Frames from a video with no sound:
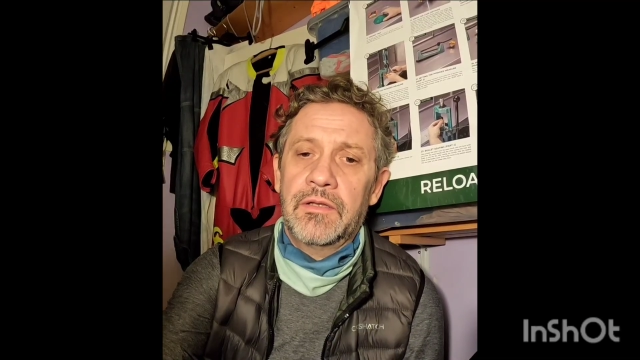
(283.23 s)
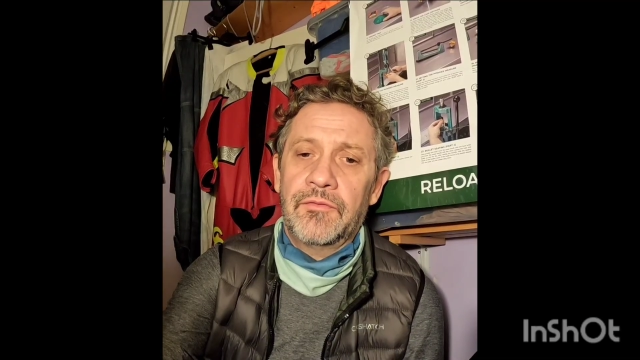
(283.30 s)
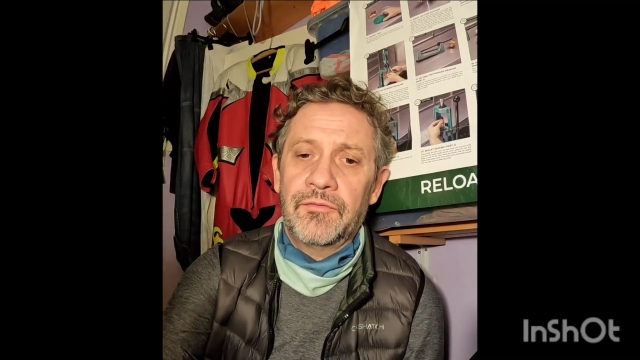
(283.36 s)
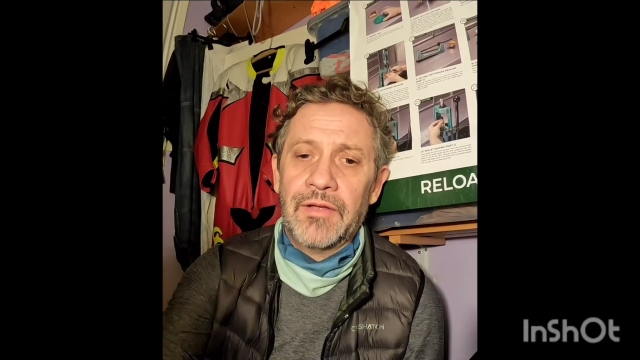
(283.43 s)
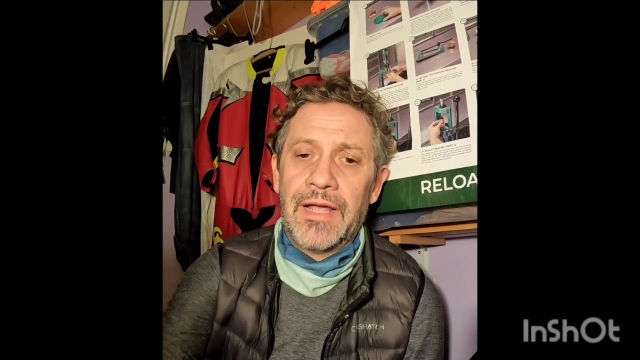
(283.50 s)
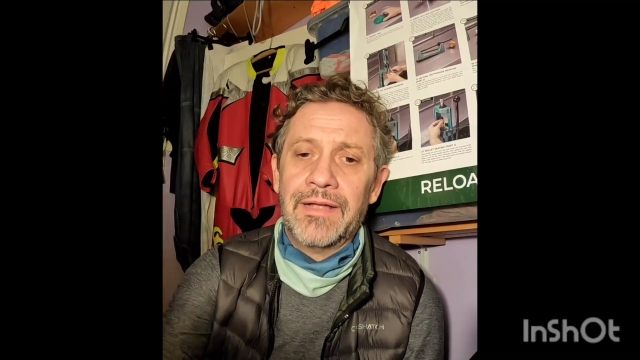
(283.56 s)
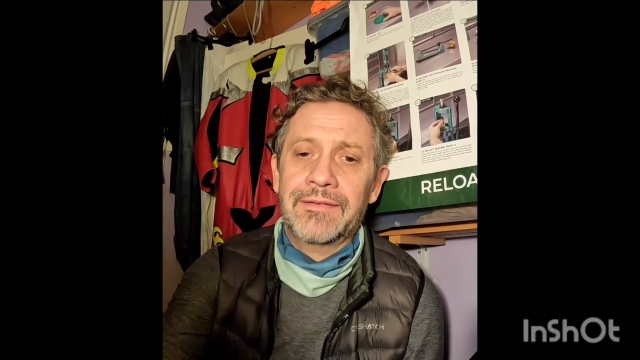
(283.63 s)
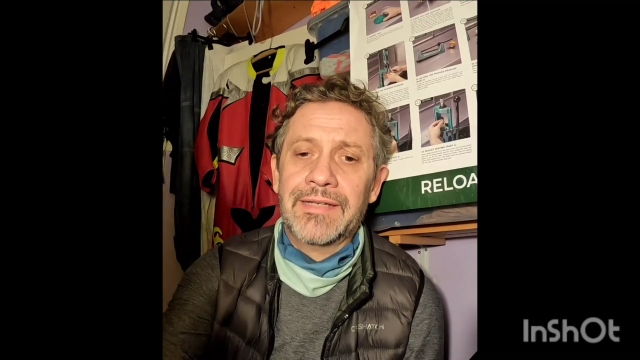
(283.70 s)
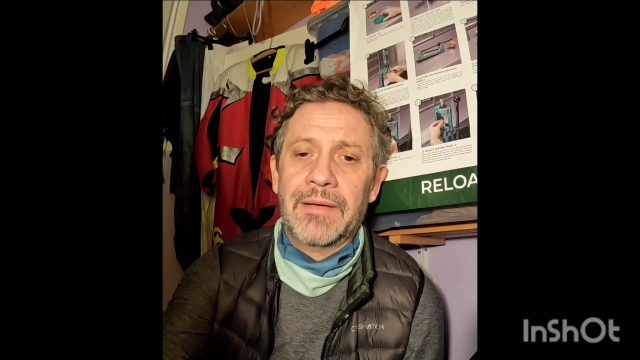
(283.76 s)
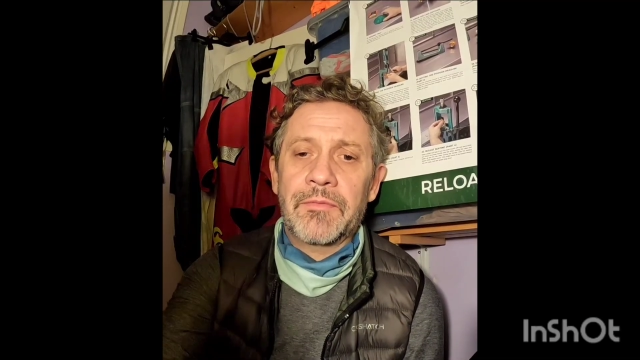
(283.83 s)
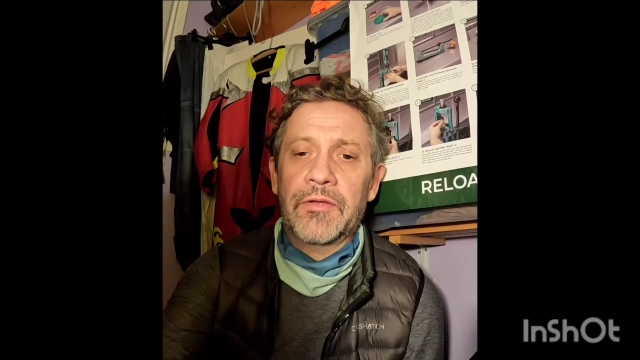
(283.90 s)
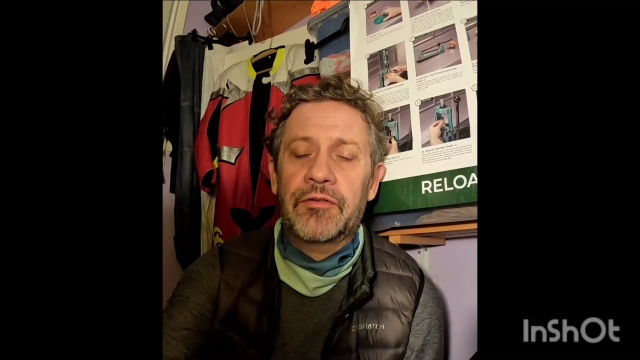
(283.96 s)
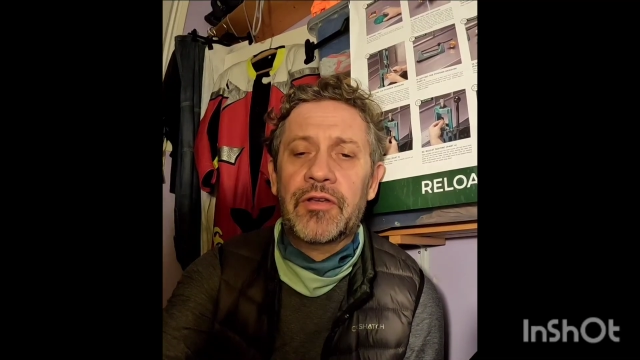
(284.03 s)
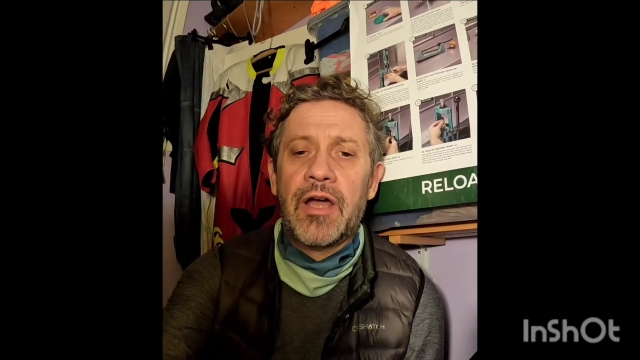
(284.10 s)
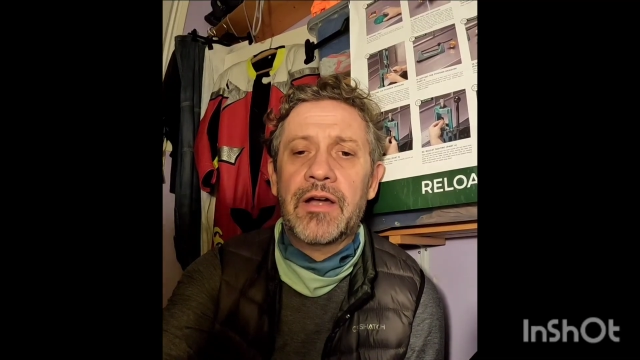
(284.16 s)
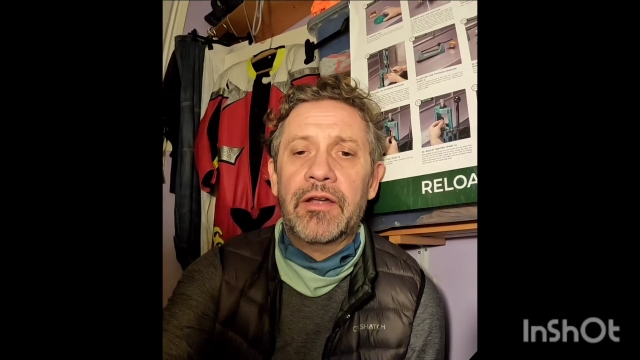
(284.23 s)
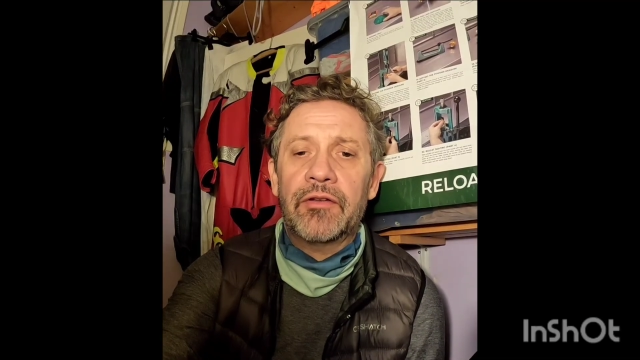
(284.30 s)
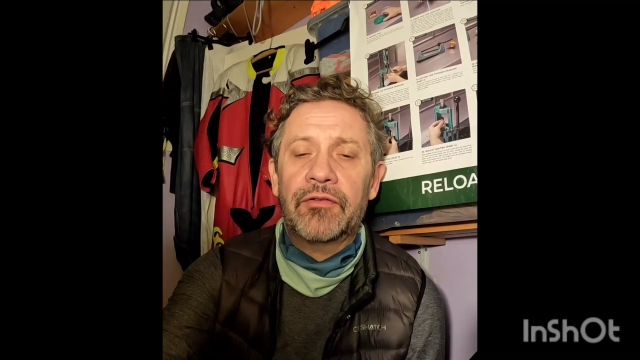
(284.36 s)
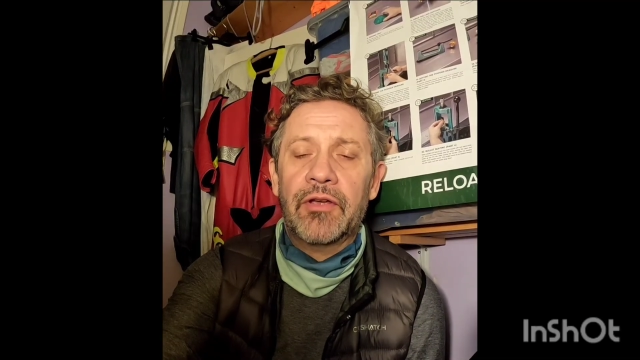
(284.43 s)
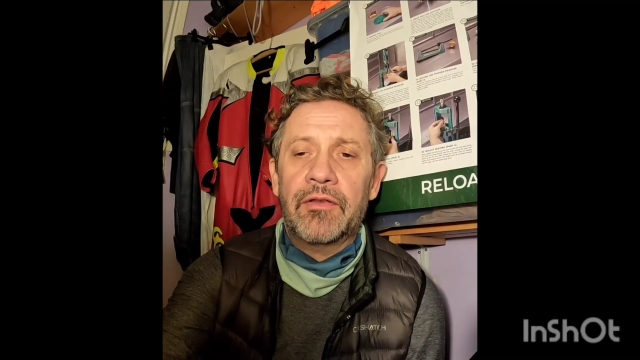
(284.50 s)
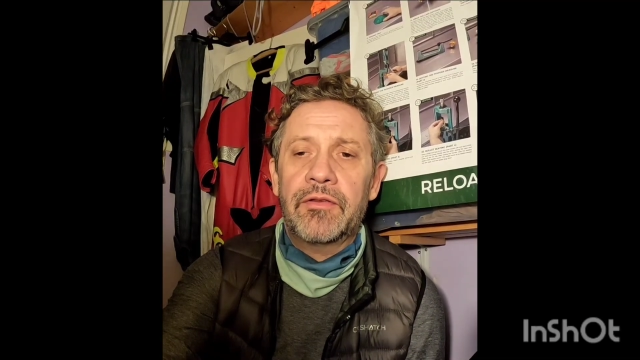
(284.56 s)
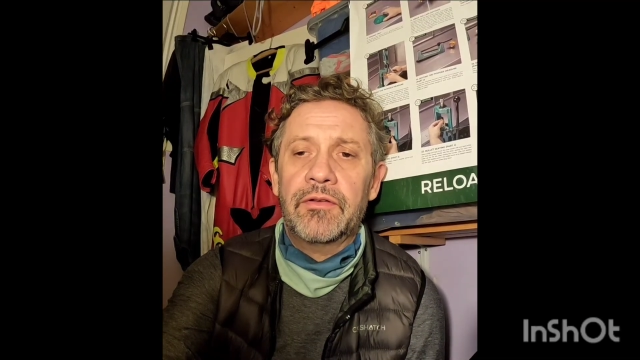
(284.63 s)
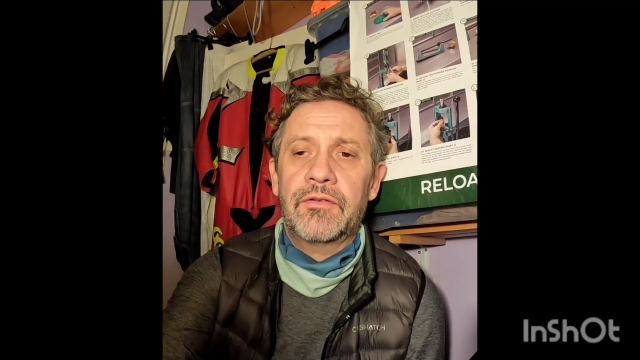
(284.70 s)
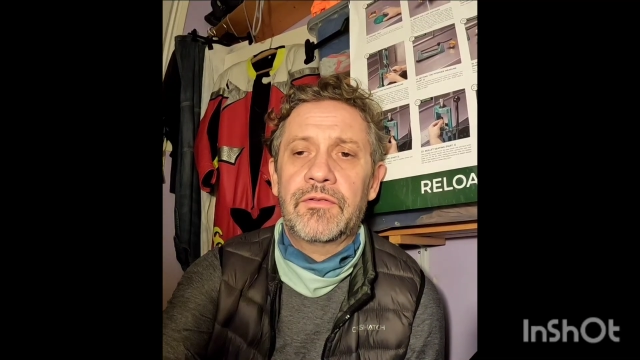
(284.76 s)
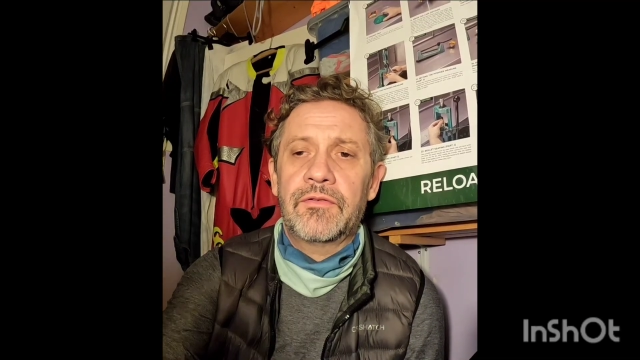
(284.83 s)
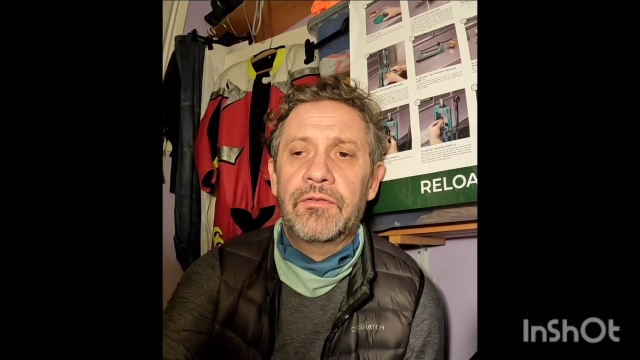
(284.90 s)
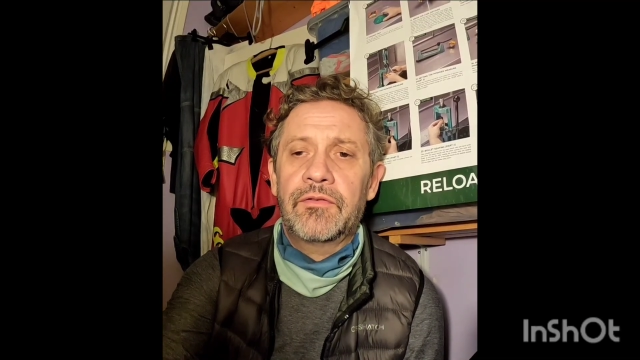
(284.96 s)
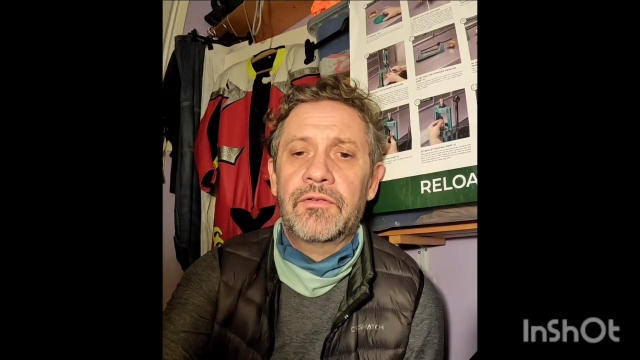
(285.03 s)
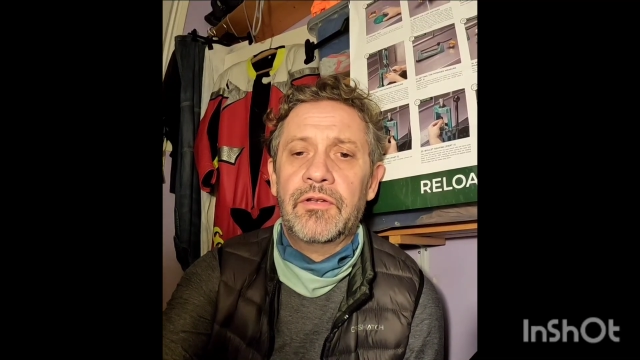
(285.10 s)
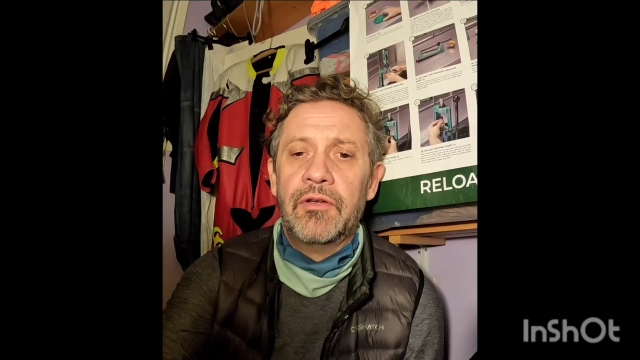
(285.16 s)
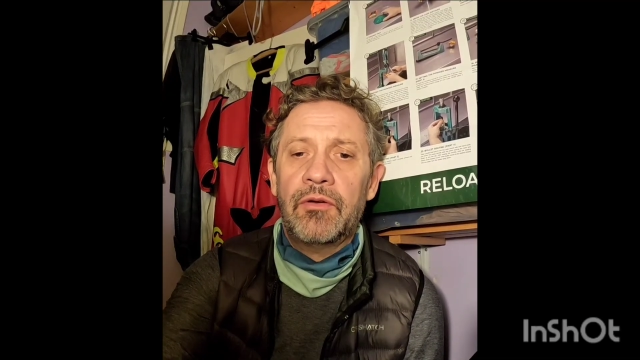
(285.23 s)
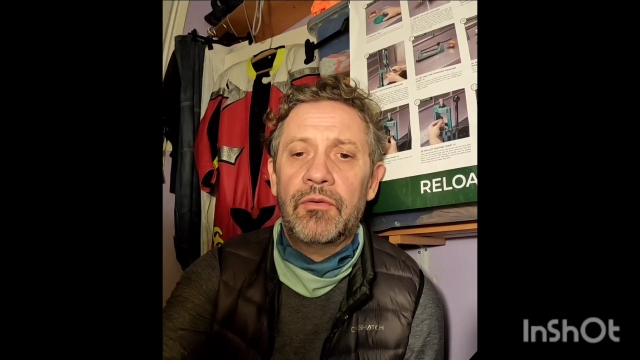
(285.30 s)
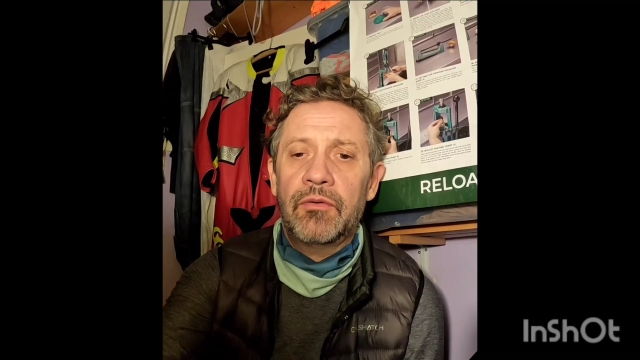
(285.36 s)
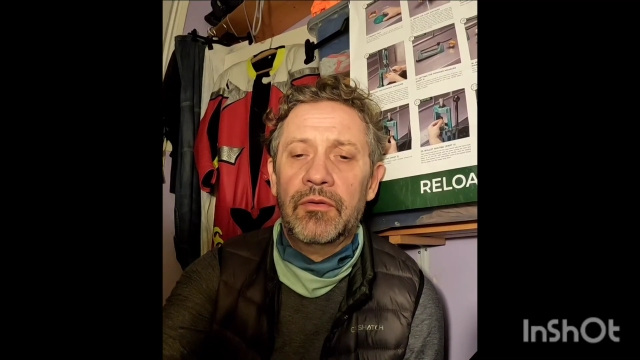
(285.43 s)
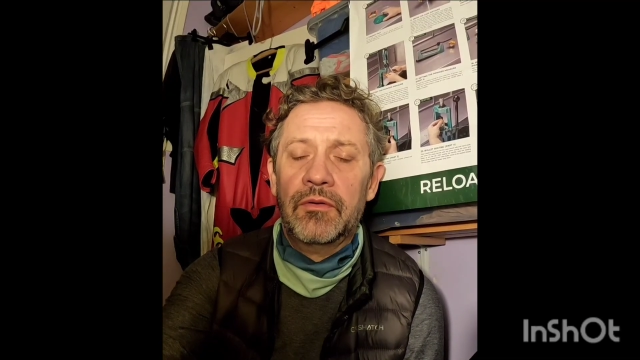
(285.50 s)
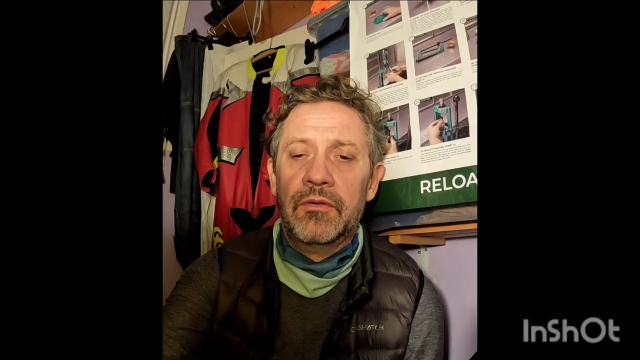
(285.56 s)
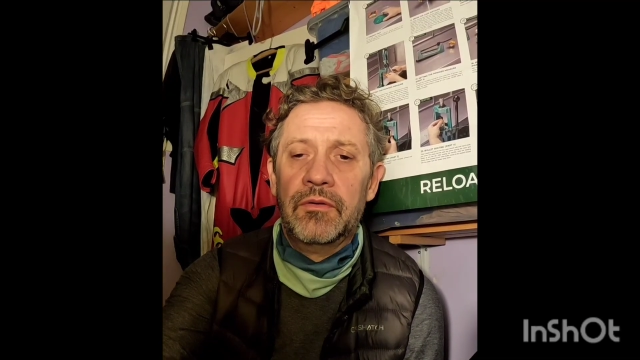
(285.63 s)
flight time of the target, so the 2